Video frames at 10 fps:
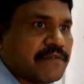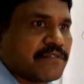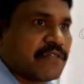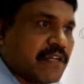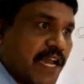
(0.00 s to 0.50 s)

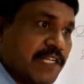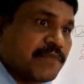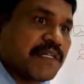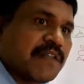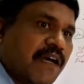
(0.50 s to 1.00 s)
So they
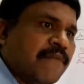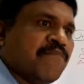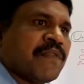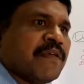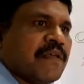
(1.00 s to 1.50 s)
transmit the
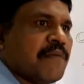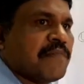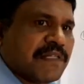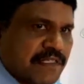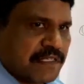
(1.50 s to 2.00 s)

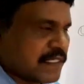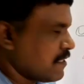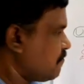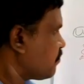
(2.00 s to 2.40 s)
impulses,